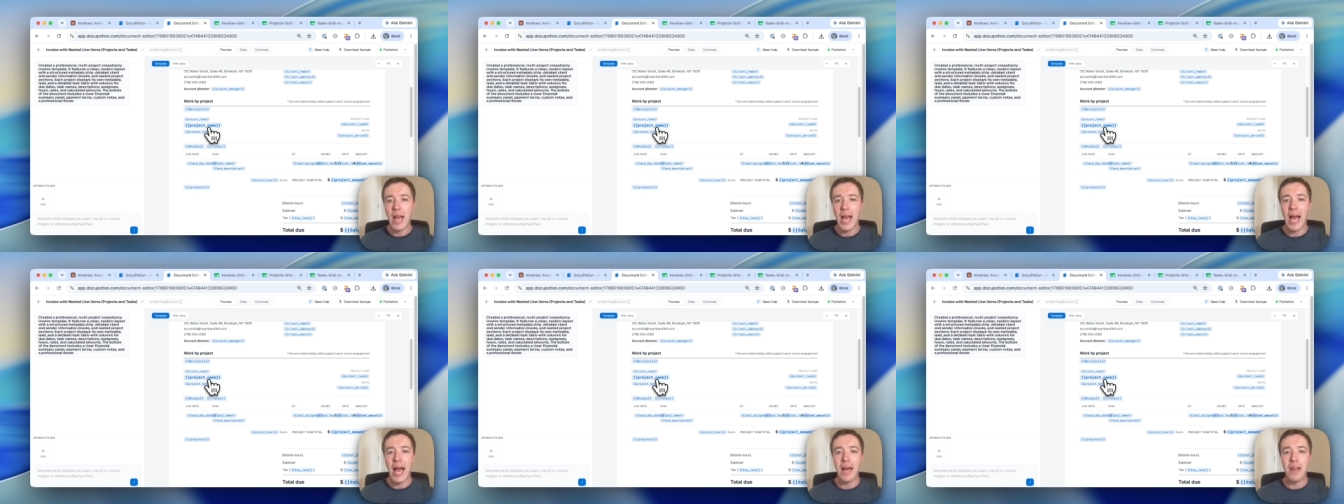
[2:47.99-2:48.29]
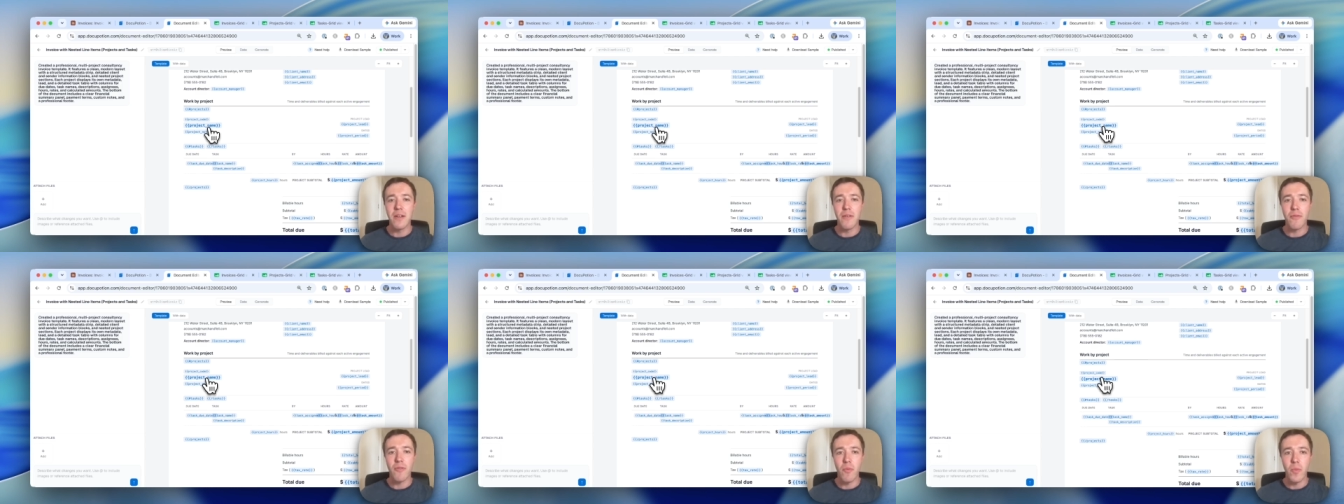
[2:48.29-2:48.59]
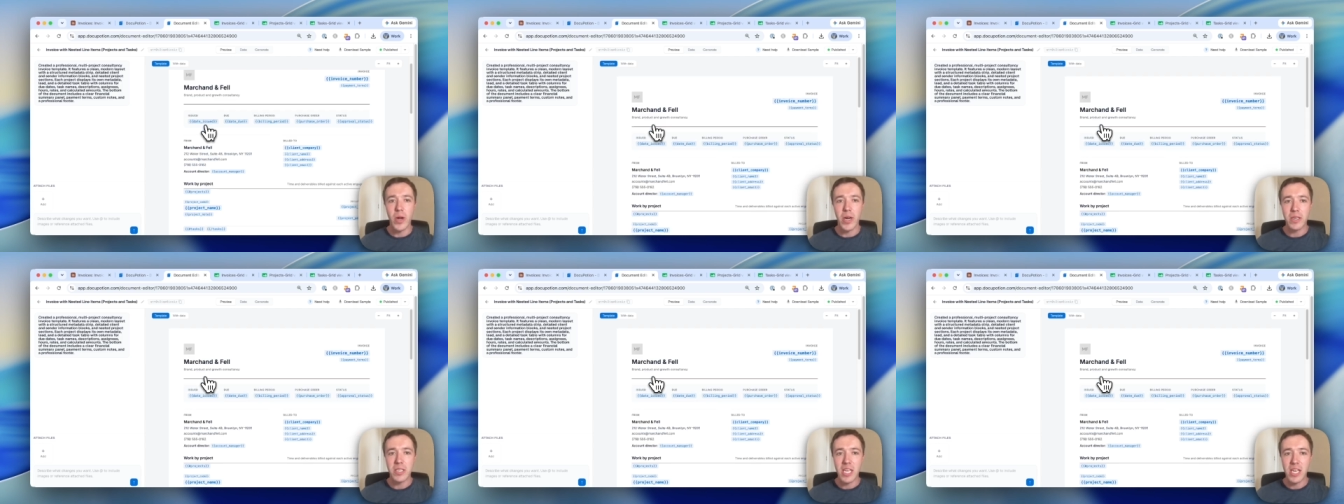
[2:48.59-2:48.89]
added from
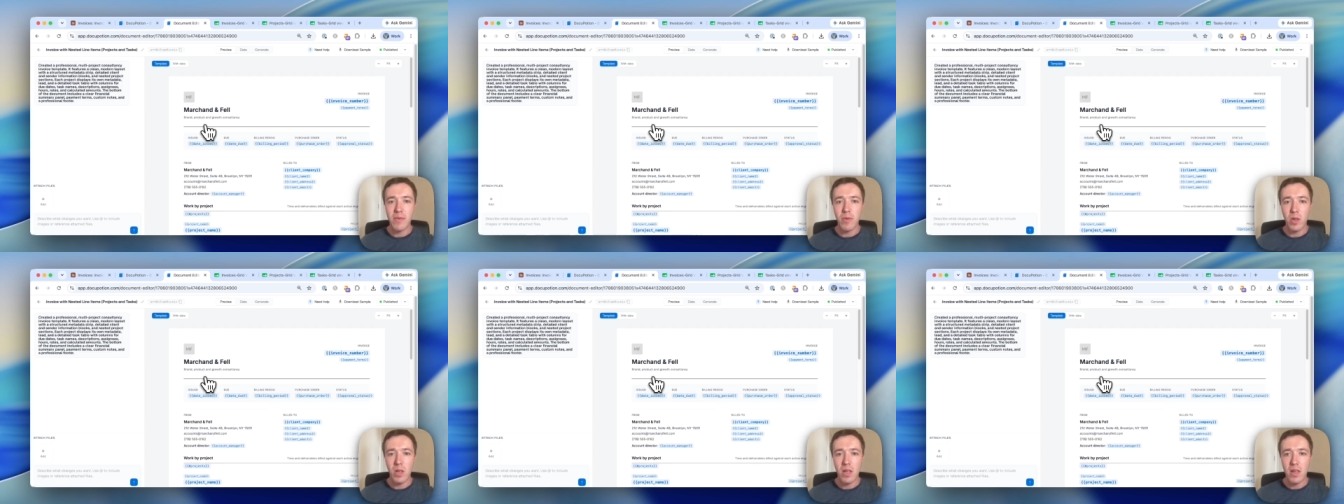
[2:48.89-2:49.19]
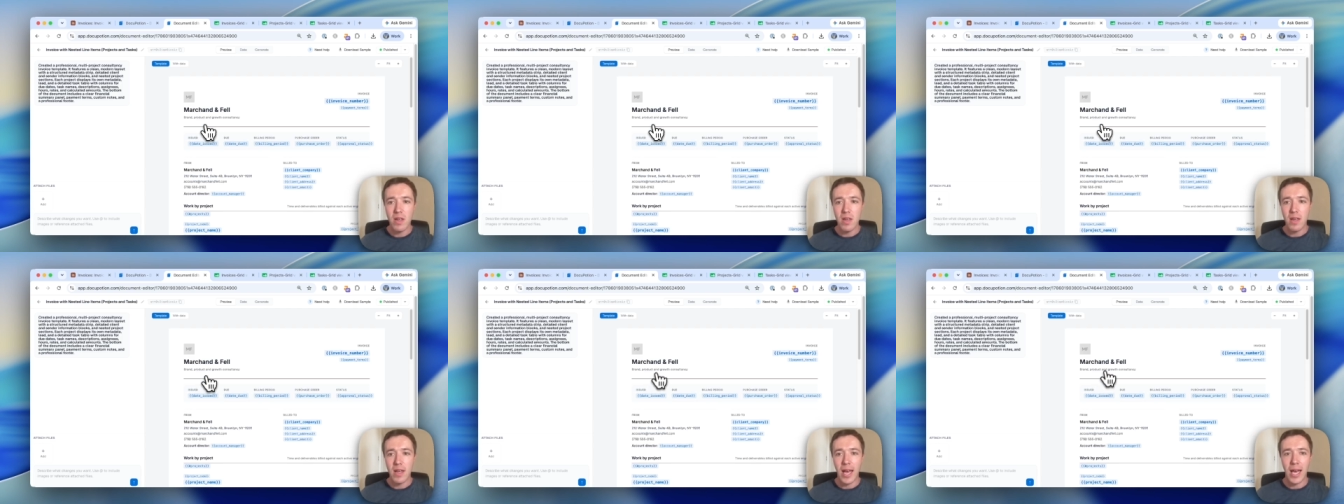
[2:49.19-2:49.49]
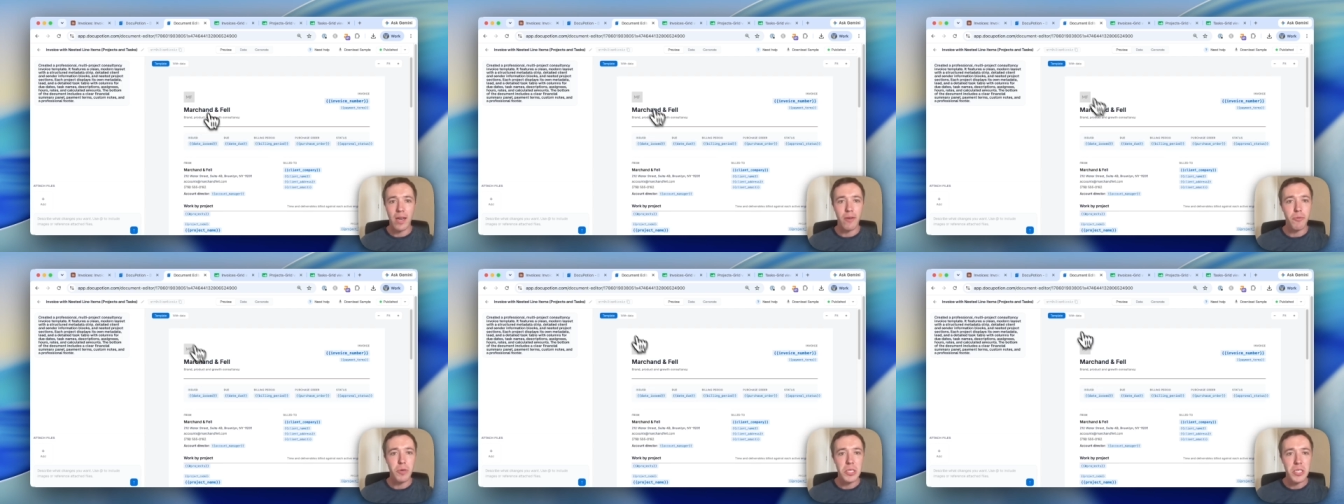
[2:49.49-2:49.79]
Airtable.
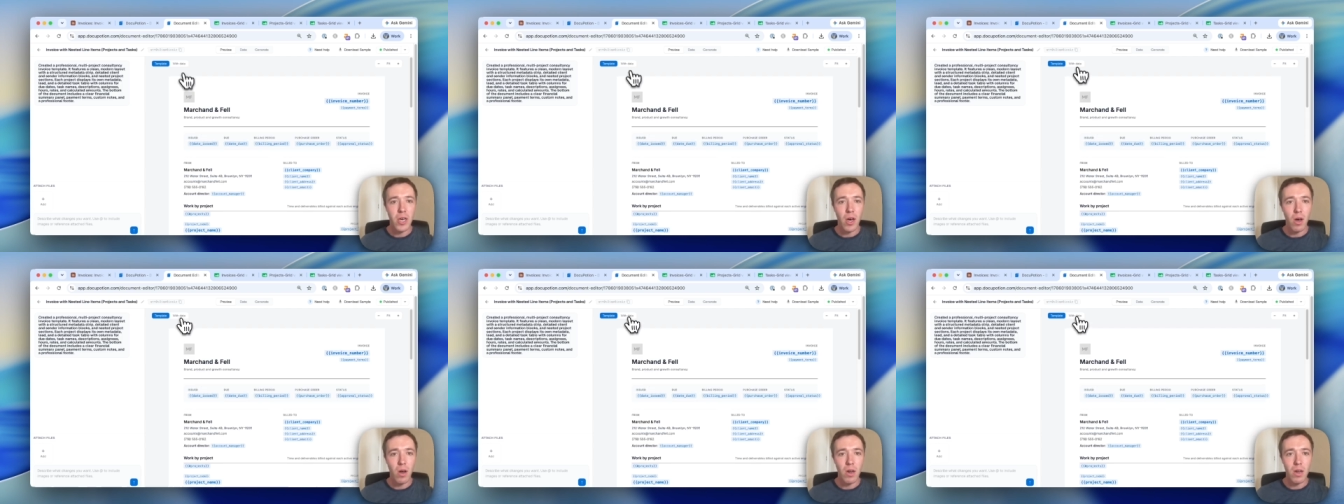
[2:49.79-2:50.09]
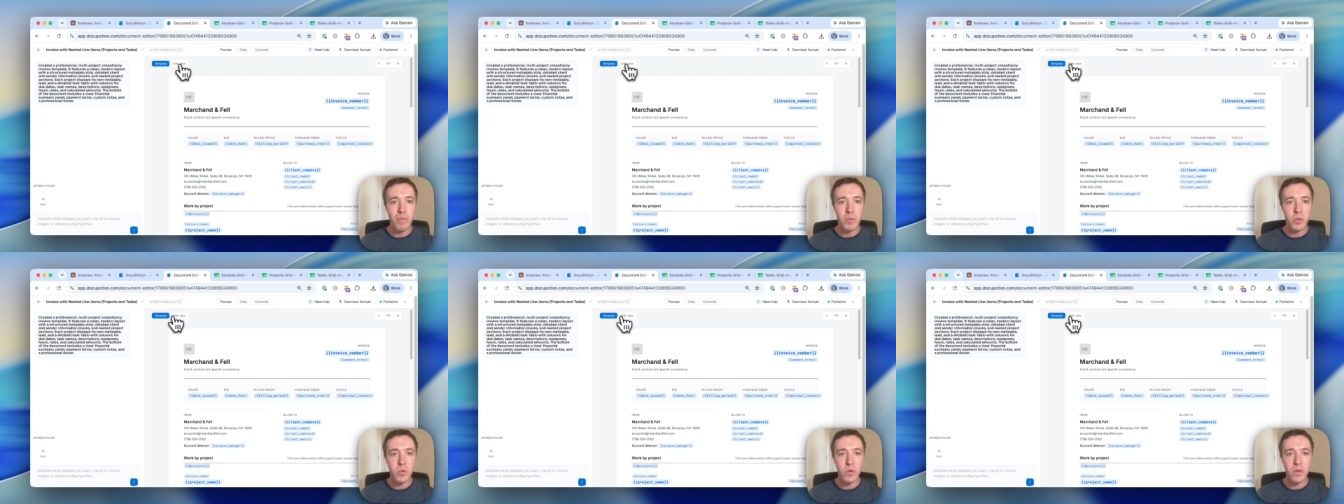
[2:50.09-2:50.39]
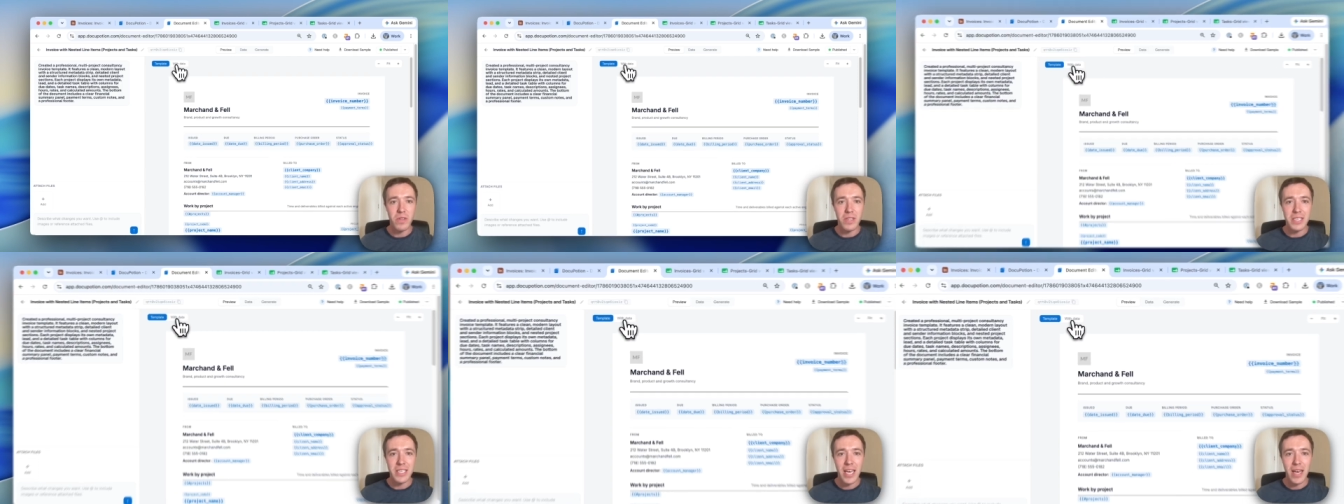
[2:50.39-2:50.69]
And if we toggle
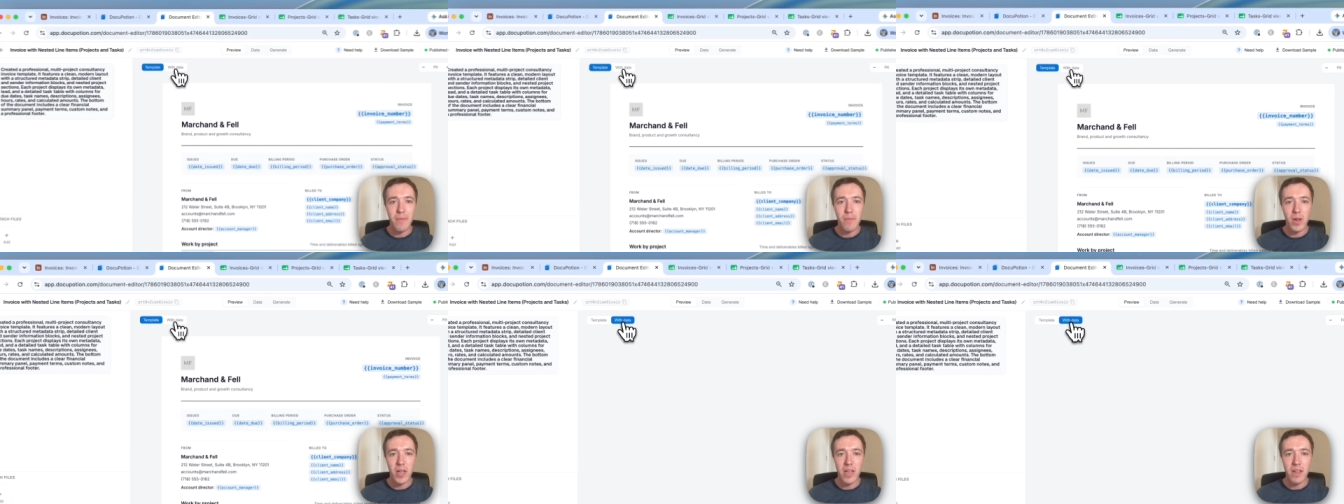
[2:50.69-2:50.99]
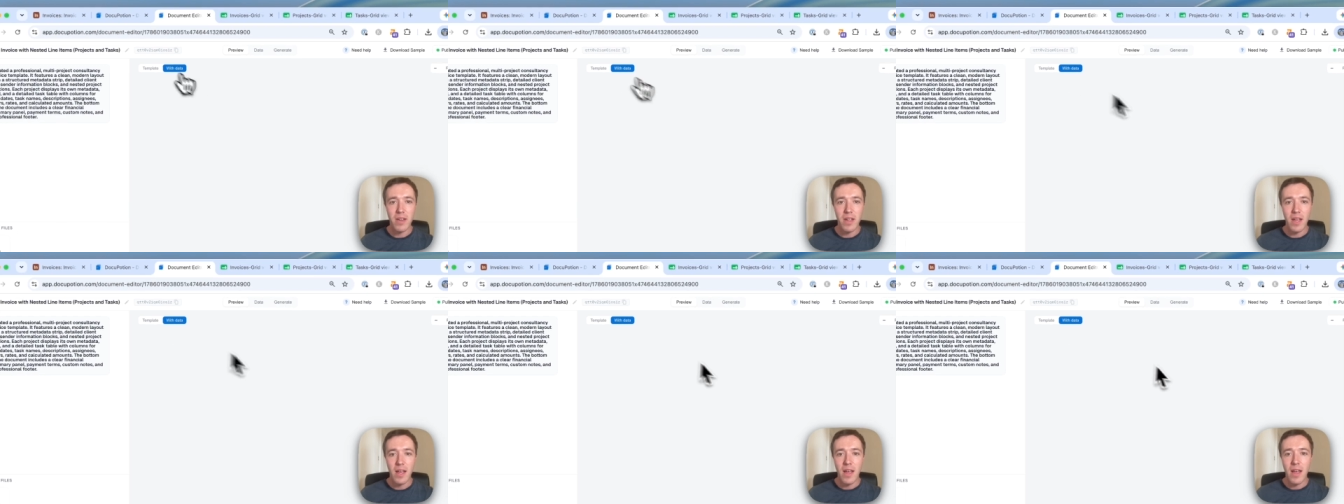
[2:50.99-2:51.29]
between the template